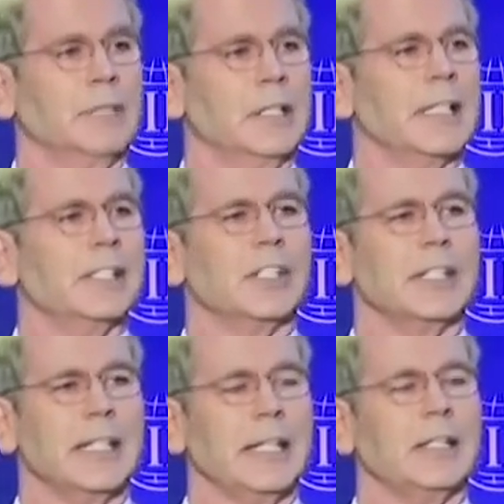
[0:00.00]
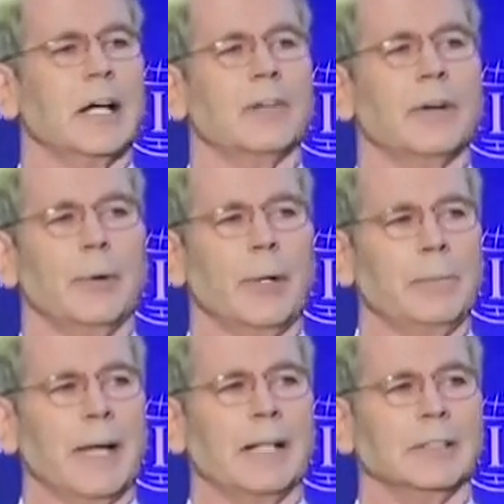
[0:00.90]
is in need of a
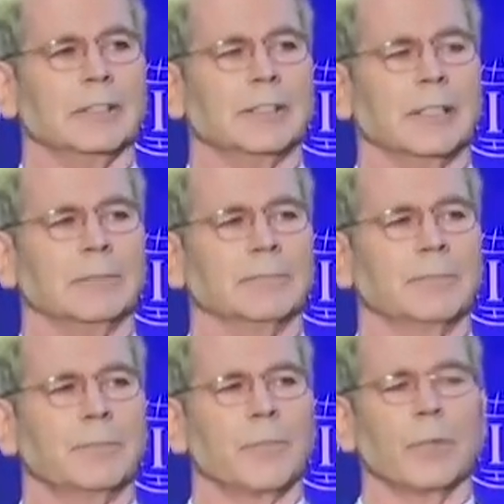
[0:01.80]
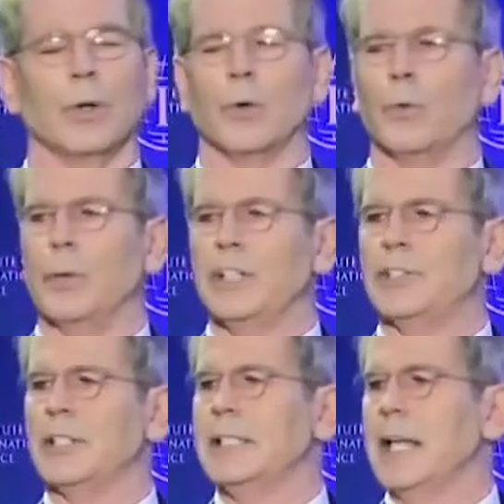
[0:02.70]
rebalancing.
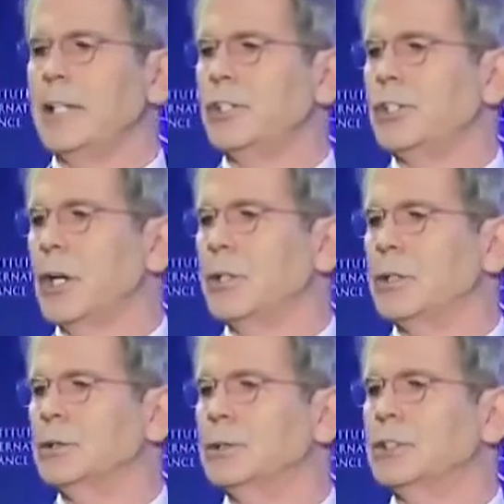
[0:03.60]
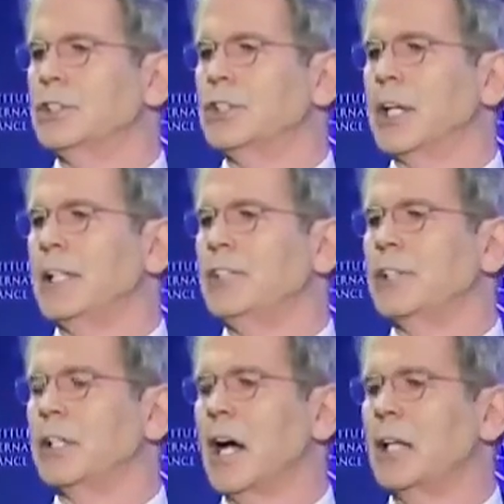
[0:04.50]
Recent data shows the Chinese
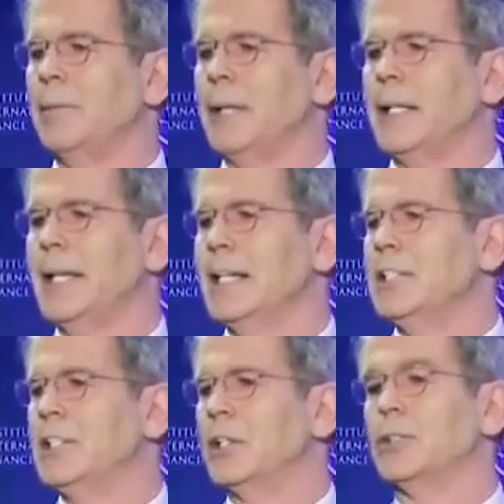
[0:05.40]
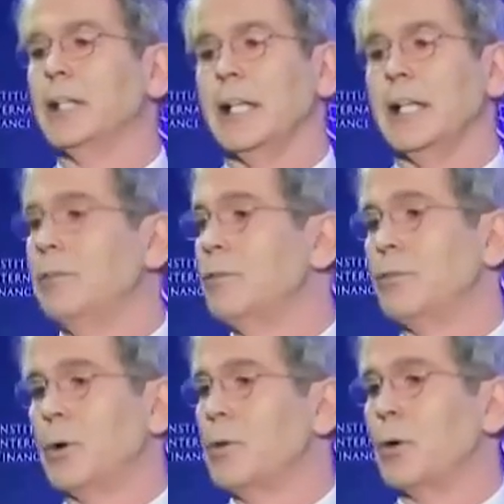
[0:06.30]
economy tilting even
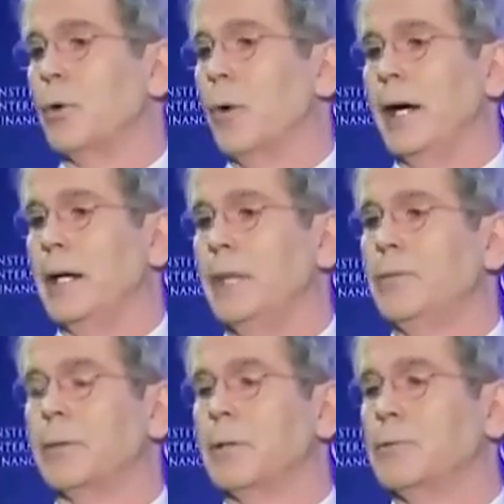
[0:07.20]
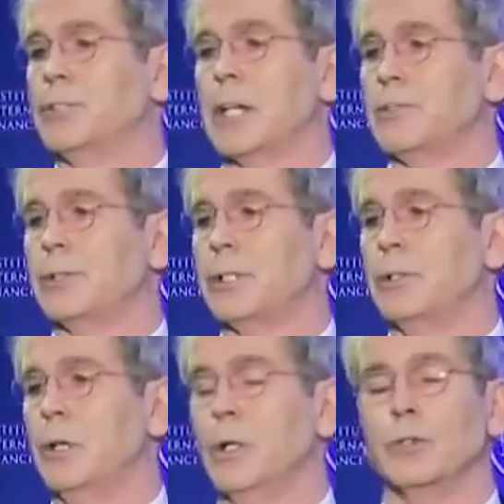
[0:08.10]
further away from consumption
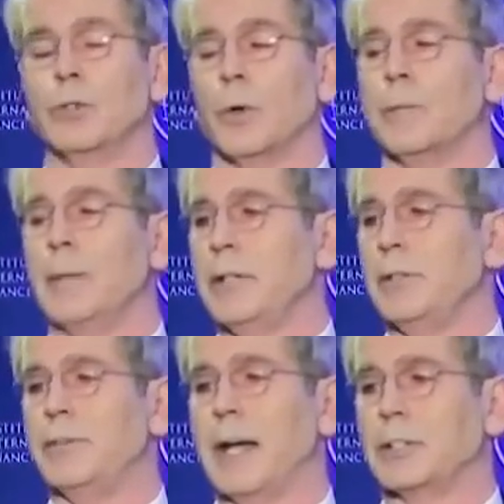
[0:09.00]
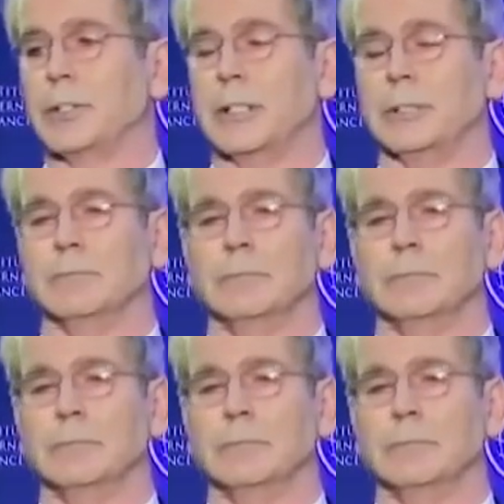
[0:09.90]
toward manufacturing.